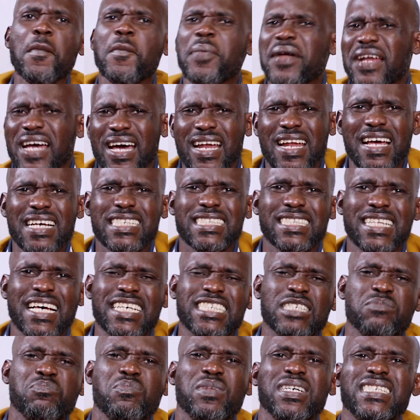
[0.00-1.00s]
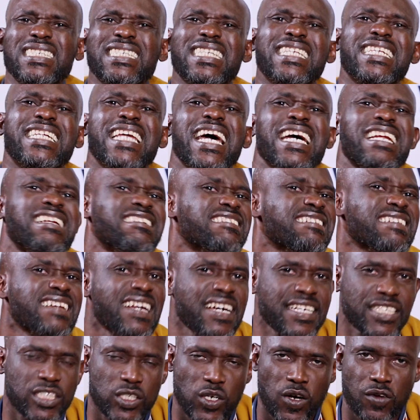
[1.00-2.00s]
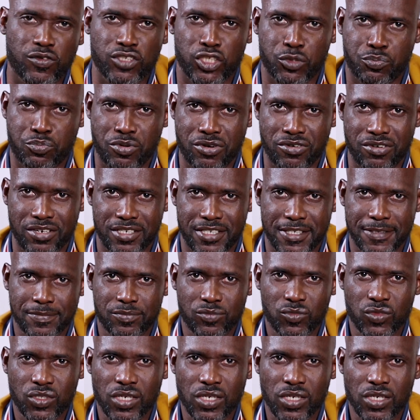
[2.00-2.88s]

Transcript: prayerlessness means deadness of spirit.